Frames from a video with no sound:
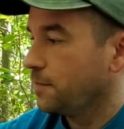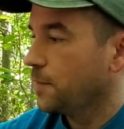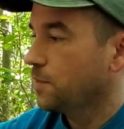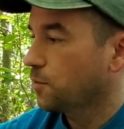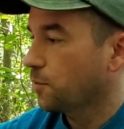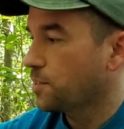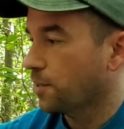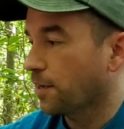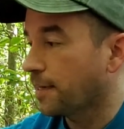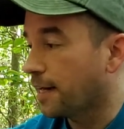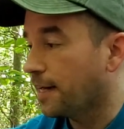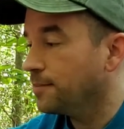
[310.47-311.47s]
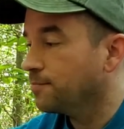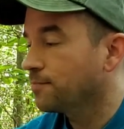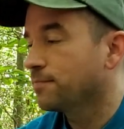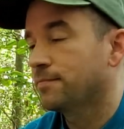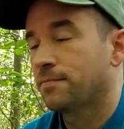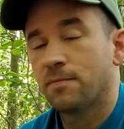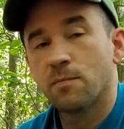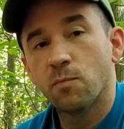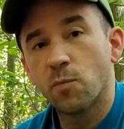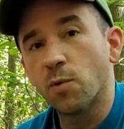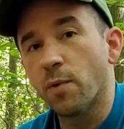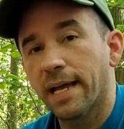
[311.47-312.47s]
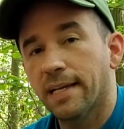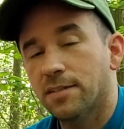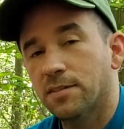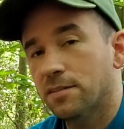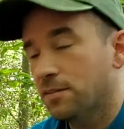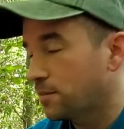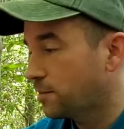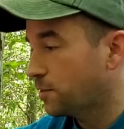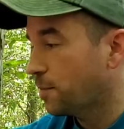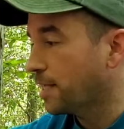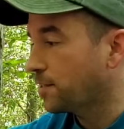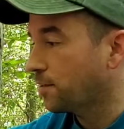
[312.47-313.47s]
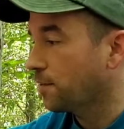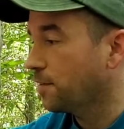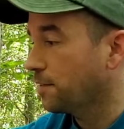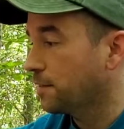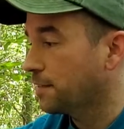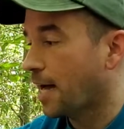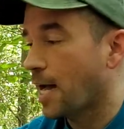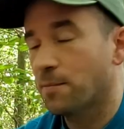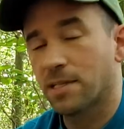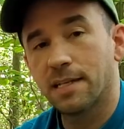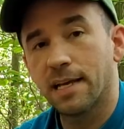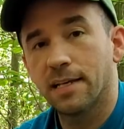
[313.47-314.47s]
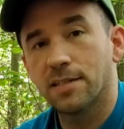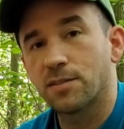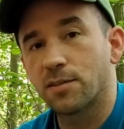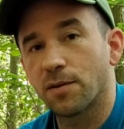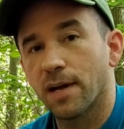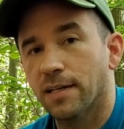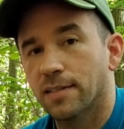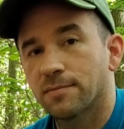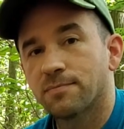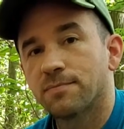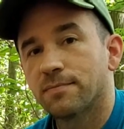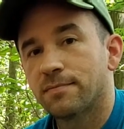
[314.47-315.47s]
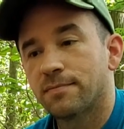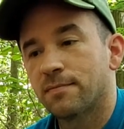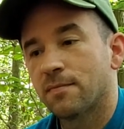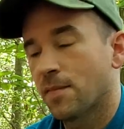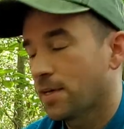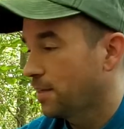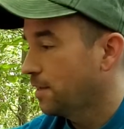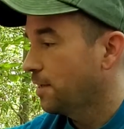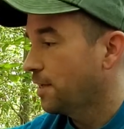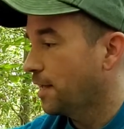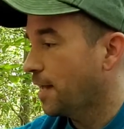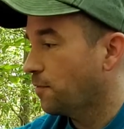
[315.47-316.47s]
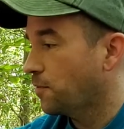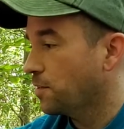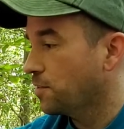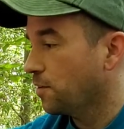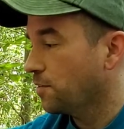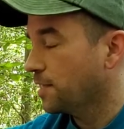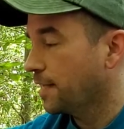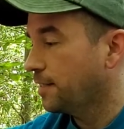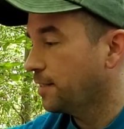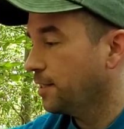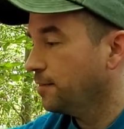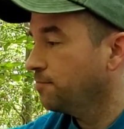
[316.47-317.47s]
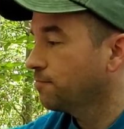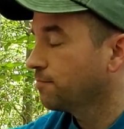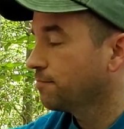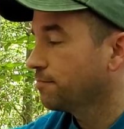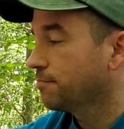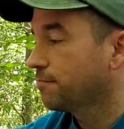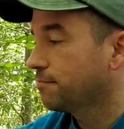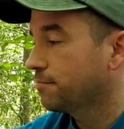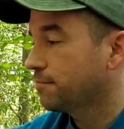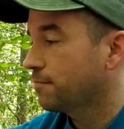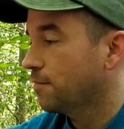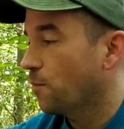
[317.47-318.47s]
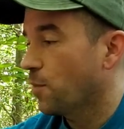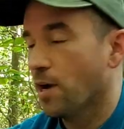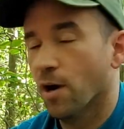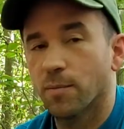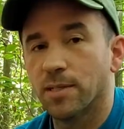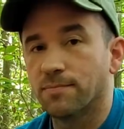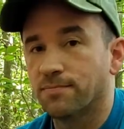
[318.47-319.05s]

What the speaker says: So we turn it on, we wait to make sure that the time and date is correct, and after it's all said and done, we arm it.